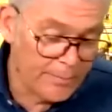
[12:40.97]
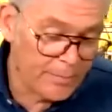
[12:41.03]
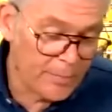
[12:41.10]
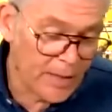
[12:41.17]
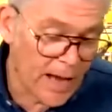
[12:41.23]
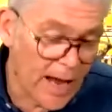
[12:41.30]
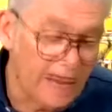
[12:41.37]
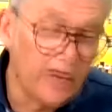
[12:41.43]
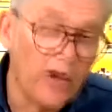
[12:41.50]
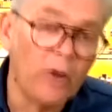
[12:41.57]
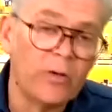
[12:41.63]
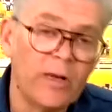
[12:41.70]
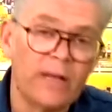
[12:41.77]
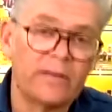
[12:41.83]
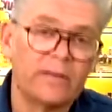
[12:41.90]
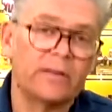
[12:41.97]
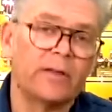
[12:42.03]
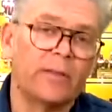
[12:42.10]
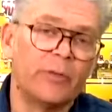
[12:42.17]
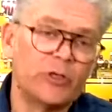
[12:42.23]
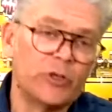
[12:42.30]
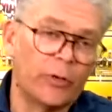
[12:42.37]
I know that the
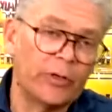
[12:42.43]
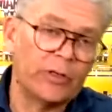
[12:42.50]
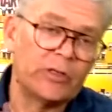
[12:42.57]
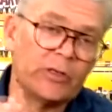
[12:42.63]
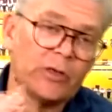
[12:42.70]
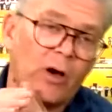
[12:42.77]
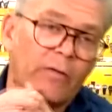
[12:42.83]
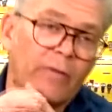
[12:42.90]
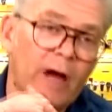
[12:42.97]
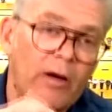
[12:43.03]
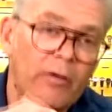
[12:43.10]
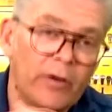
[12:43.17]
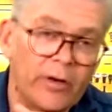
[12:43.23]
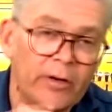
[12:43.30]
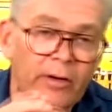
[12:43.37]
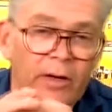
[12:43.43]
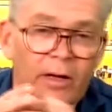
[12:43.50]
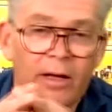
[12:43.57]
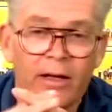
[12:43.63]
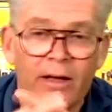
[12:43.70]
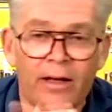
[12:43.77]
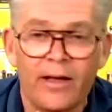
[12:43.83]
majority of our
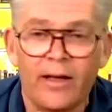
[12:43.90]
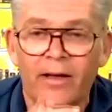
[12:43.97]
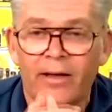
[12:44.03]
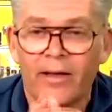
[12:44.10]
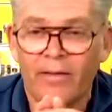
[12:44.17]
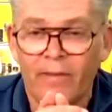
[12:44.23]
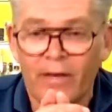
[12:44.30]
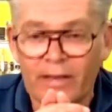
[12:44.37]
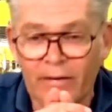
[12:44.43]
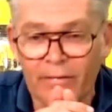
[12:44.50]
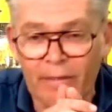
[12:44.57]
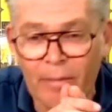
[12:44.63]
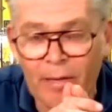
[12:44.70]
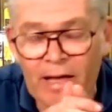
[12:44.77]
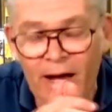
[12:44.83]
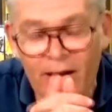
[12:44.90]
Invicta family out